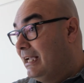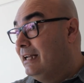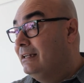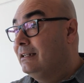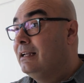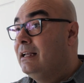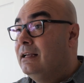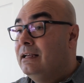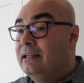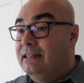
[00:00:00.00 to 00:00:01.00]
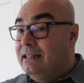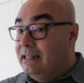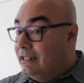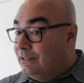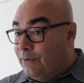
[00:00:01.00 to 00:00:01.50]
And
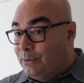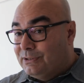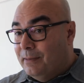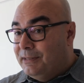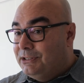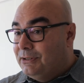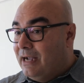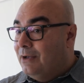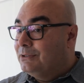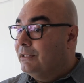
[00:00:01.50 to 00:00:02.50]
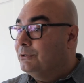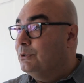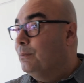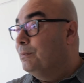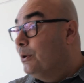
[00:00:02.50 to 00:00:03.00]
these folks come into your house, they'll
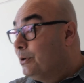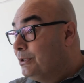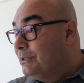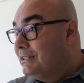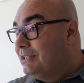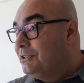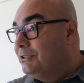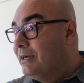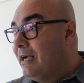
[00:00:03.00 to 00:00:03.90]
do a blower door test in your